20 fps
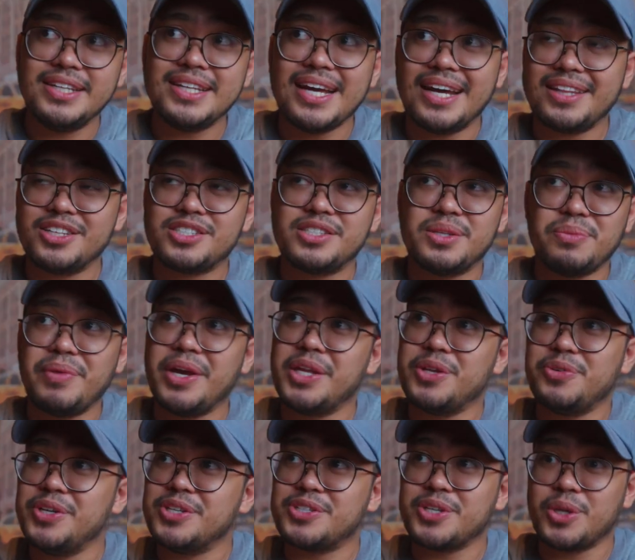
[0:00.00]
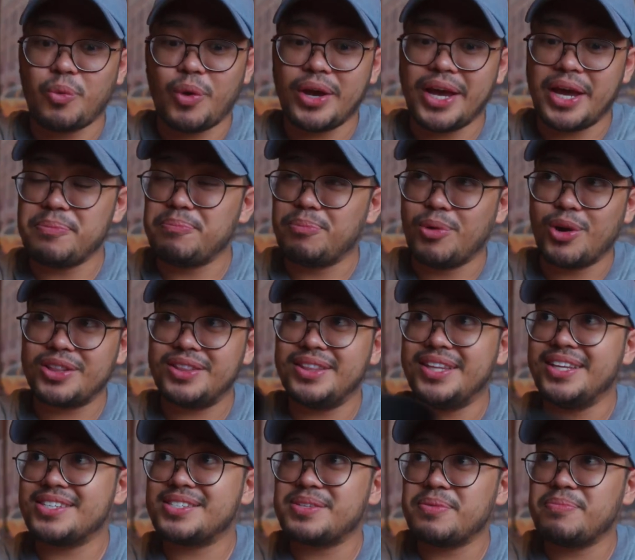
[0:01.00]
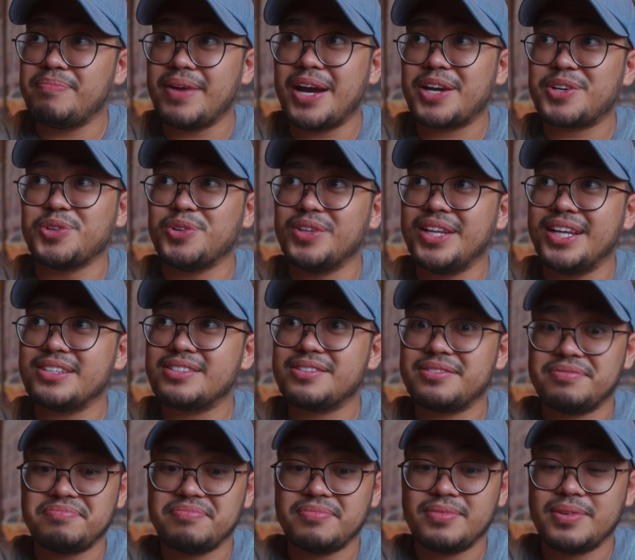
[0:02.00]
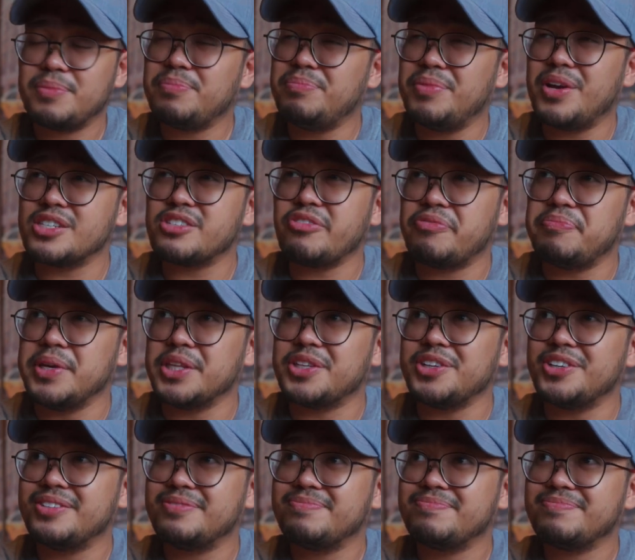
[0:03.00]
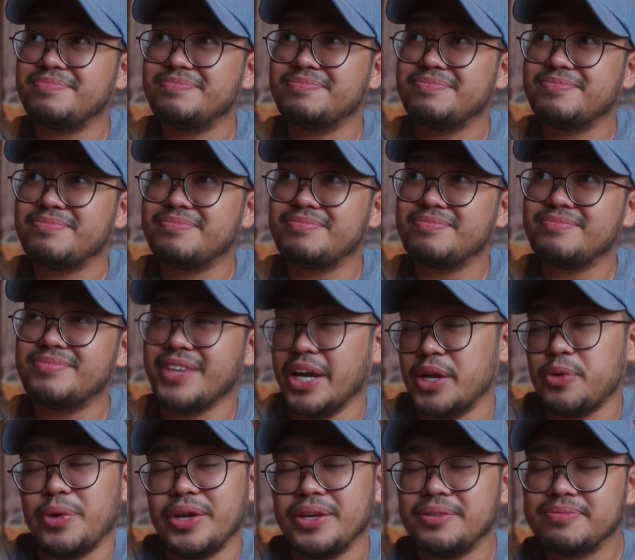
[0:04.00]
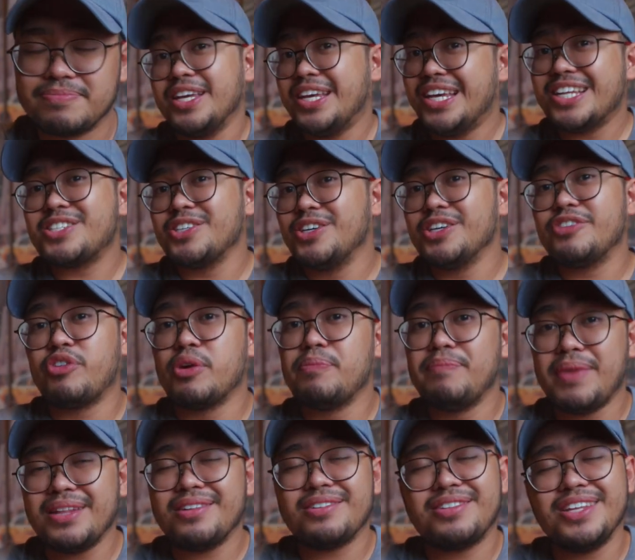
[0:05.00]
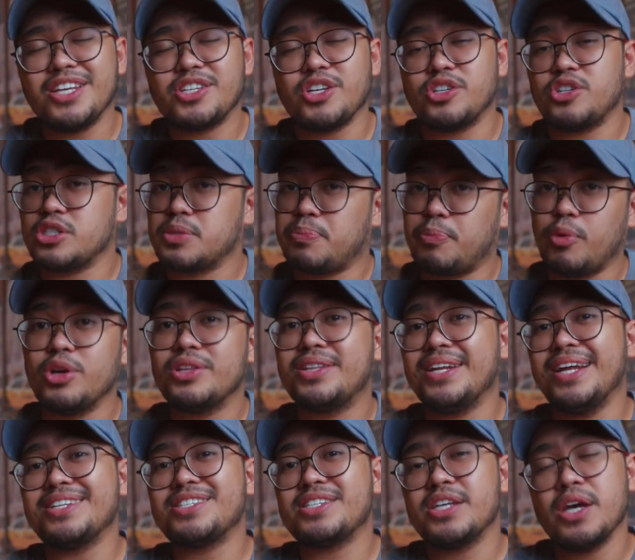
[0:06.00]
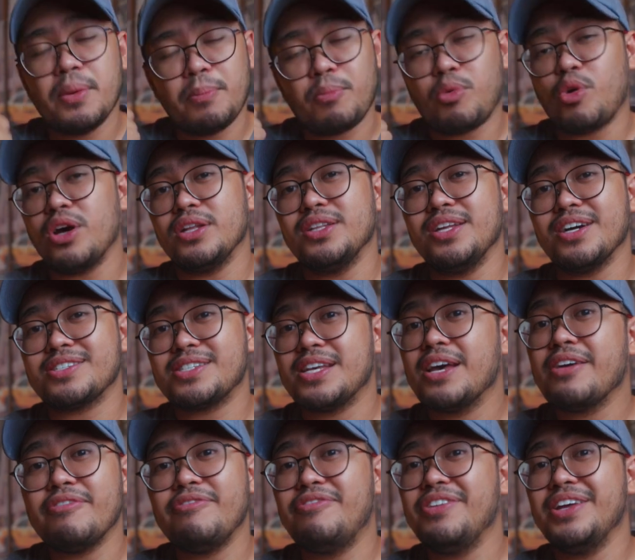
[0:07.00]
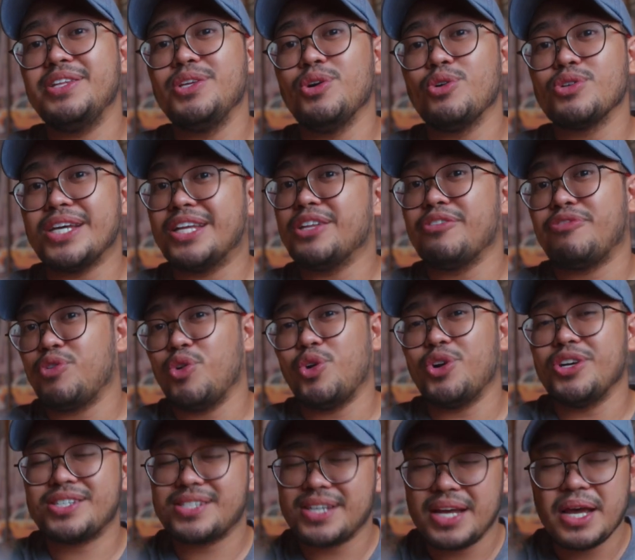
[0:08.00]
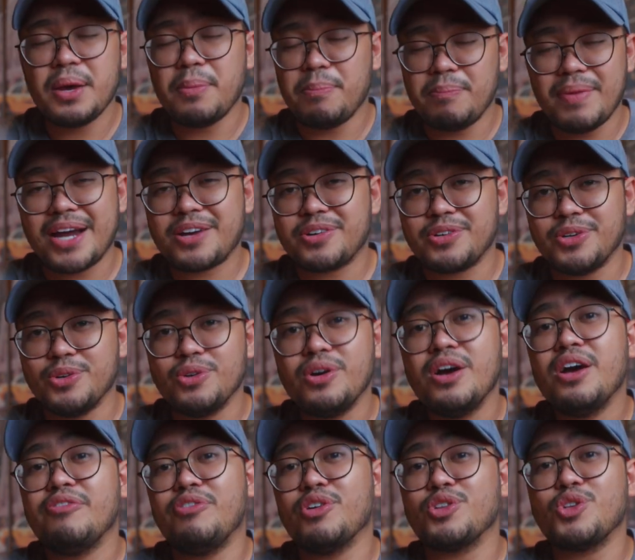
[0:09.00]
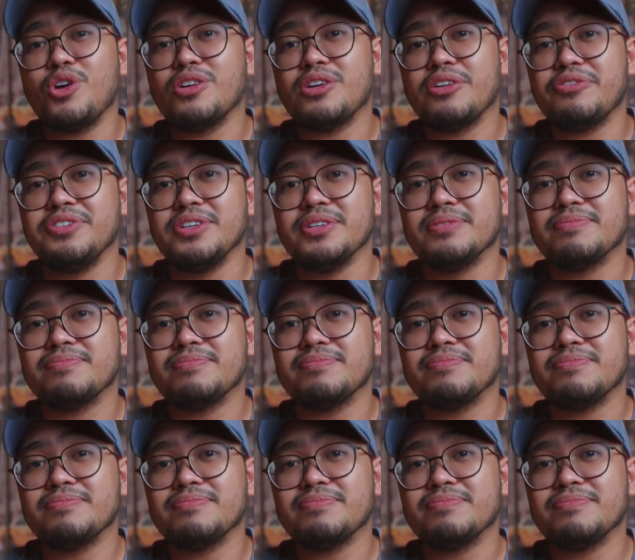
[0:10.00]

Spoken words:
that is the main reason why I bought this macro lens. Because of Peter. Anyway, it's good for many things such as portraits, products, videos, and of course, macro photography.